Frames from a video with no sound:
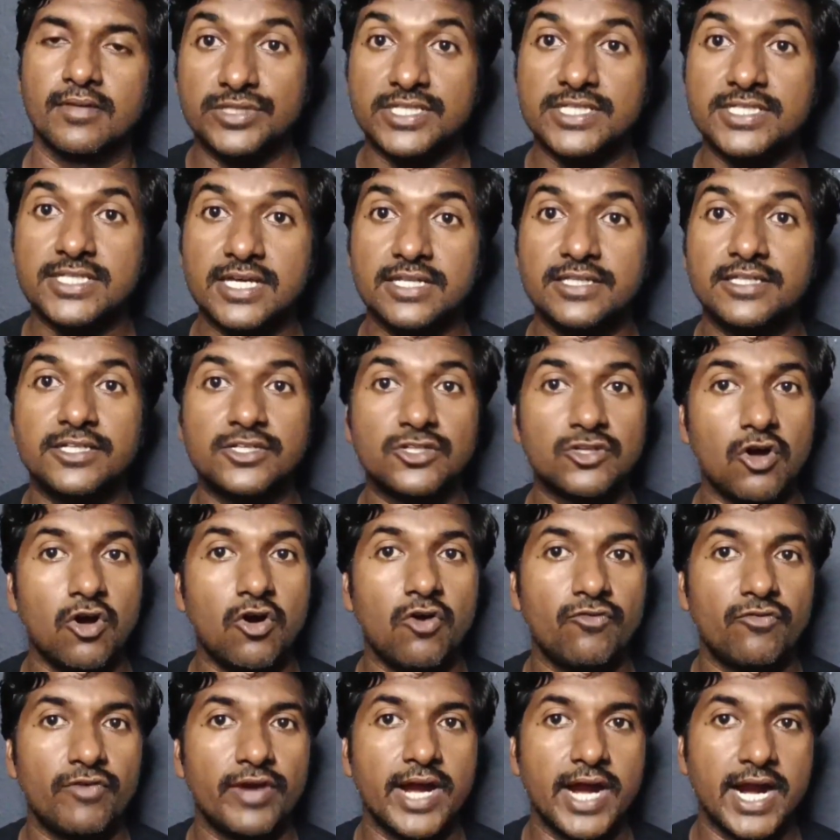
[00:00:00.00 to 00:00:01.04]
These are the
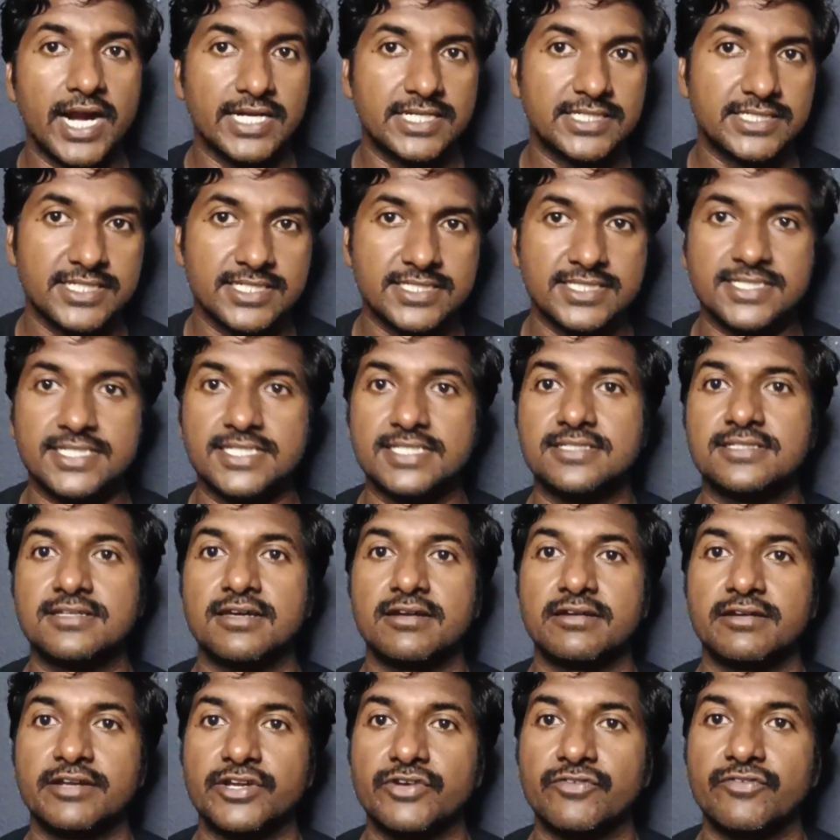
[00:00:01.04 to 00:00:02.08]
top 5 additional skills
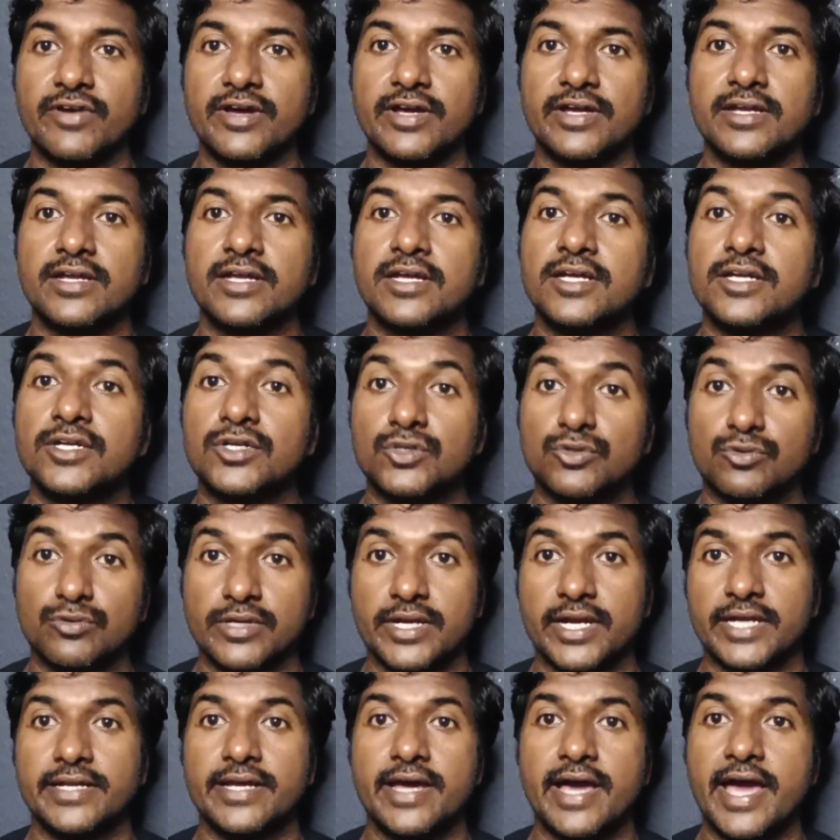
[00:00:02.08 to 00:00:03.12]
are required to
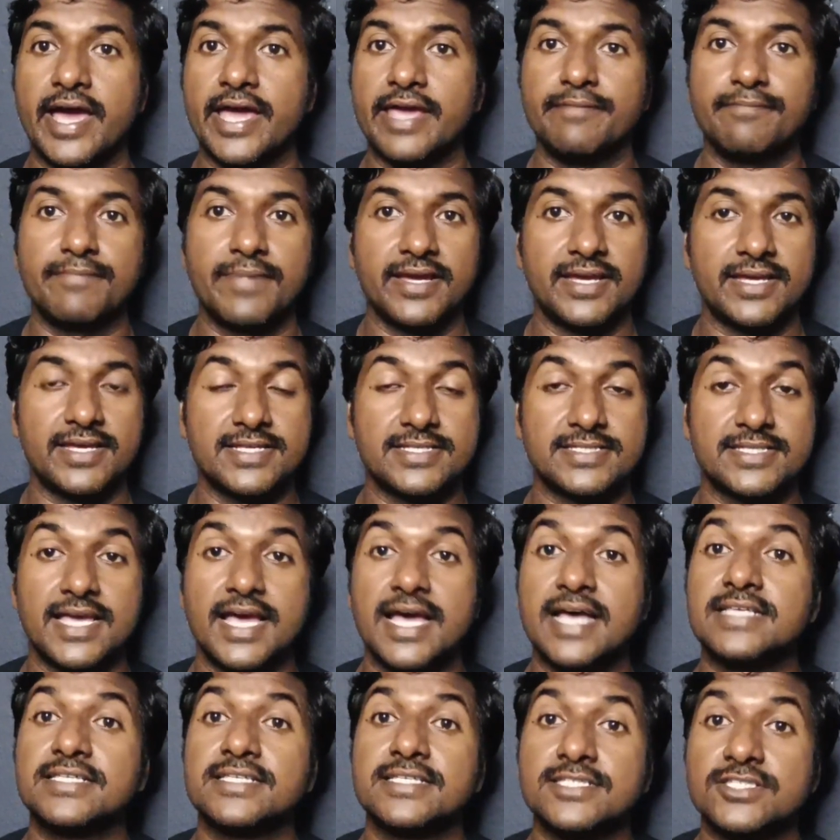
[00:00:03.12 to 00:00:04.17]
get high package
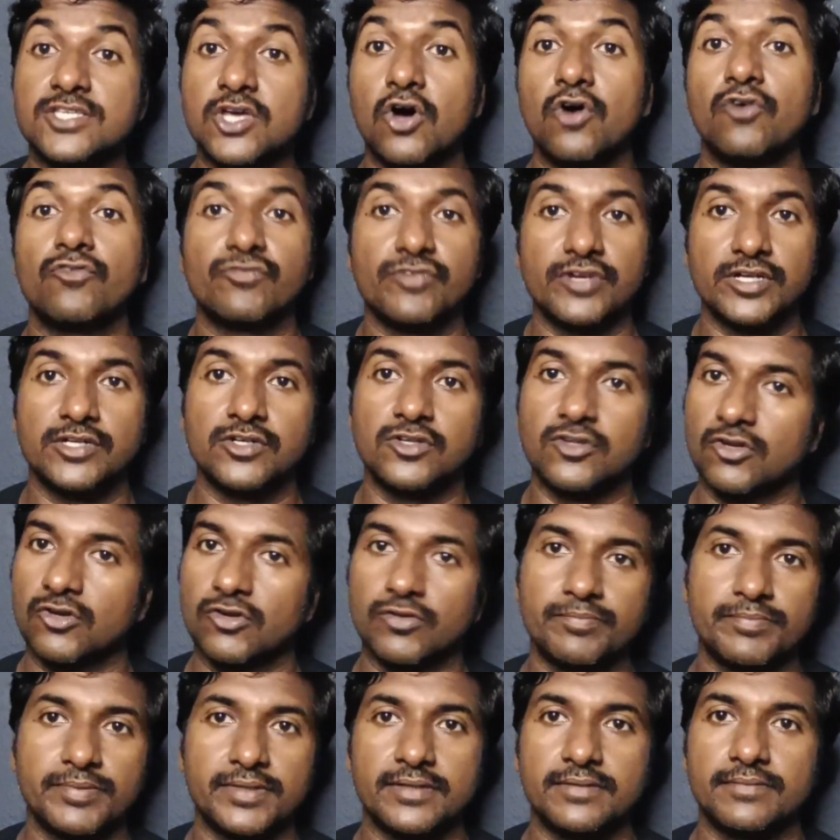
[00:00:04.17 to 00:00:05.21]
as a software
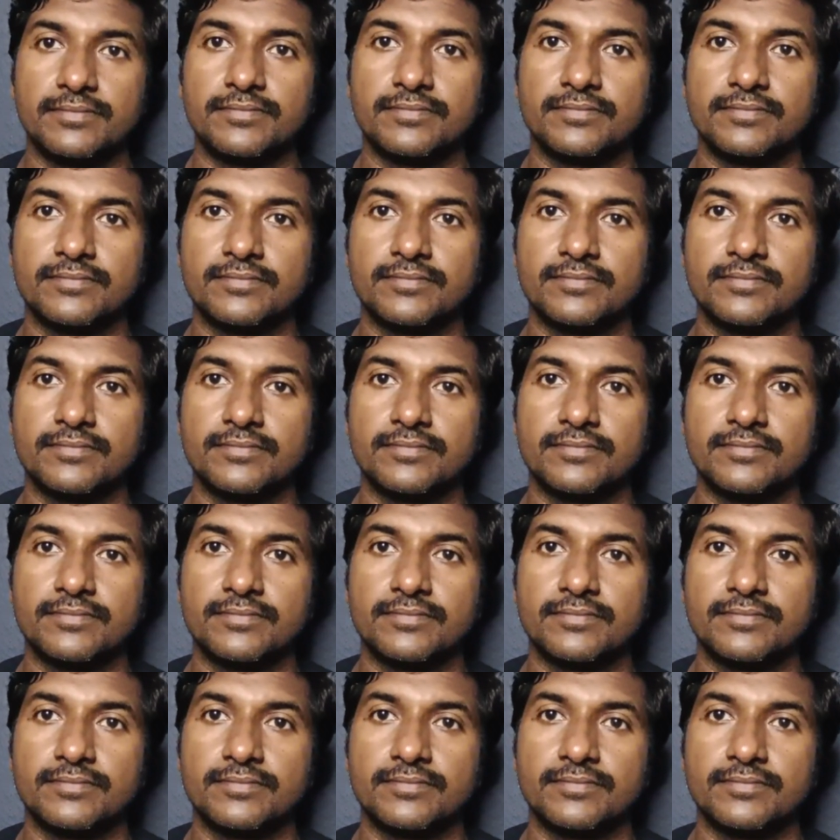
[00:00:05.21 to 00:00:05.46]
developer.